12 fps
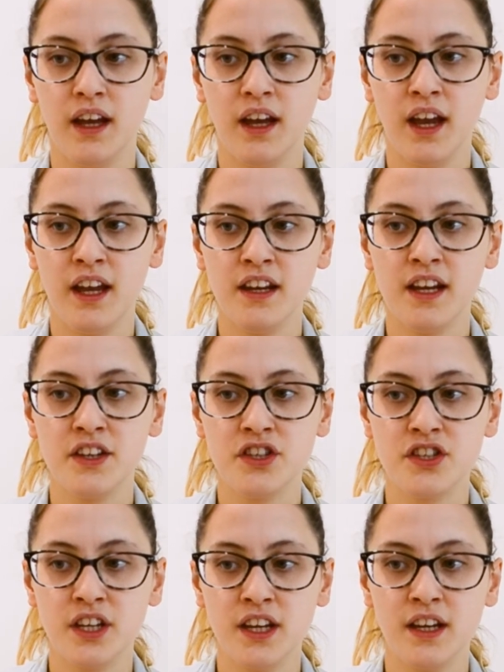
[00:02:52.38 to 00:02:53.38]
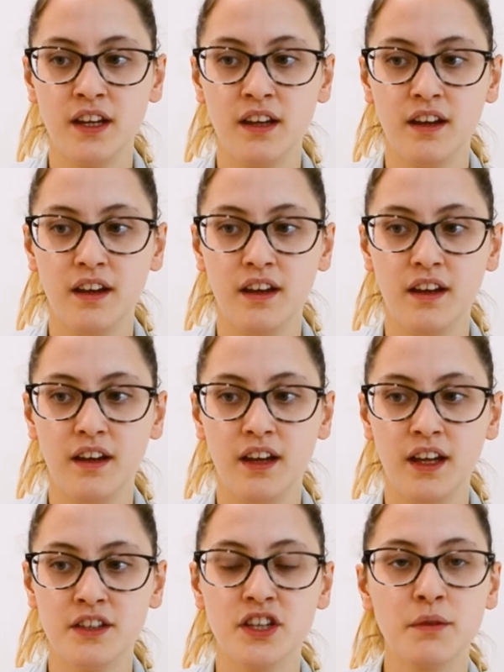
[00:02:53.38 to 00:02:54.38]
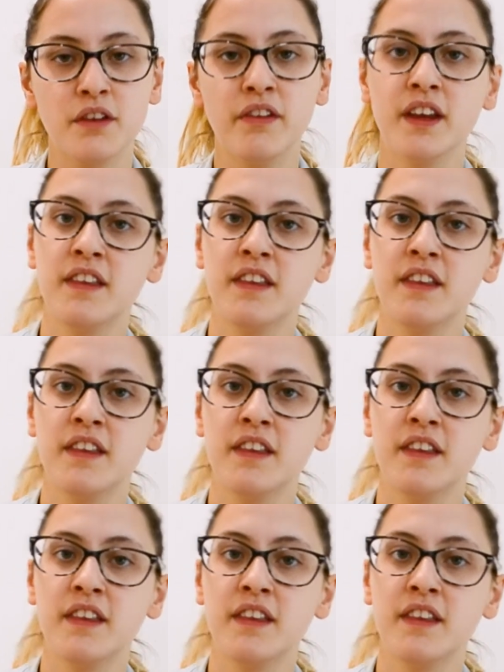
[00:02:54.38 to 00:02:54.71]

ADHD, in terms of like